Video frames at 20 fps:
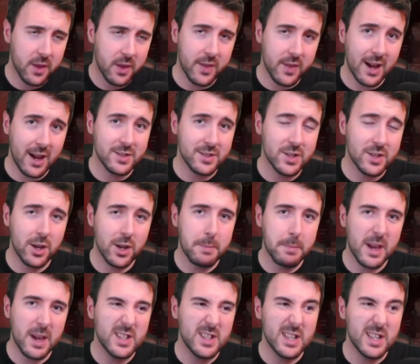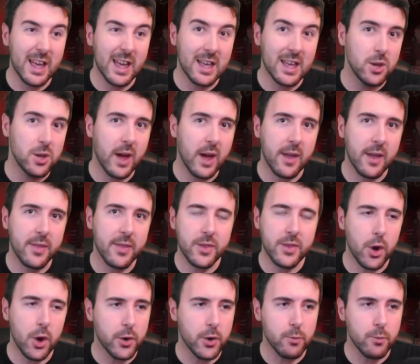That's going to basically get you that
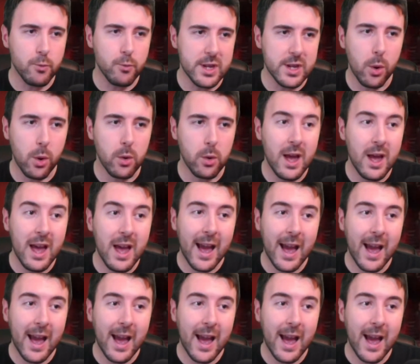third reroll.